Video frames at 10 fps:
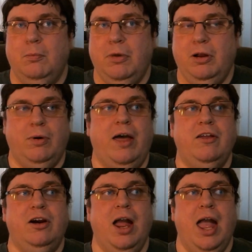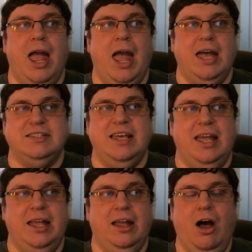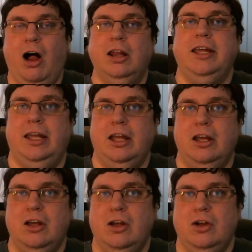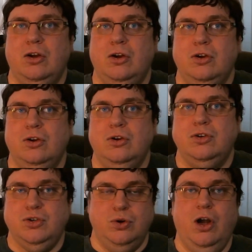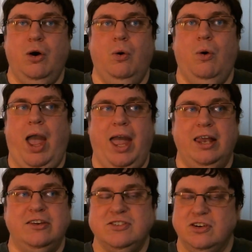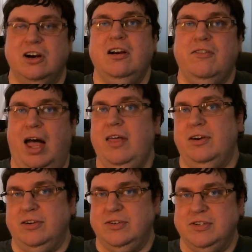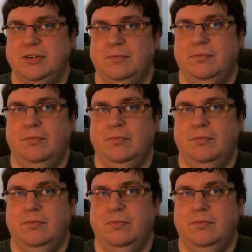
but rather as a calling to go and serve others.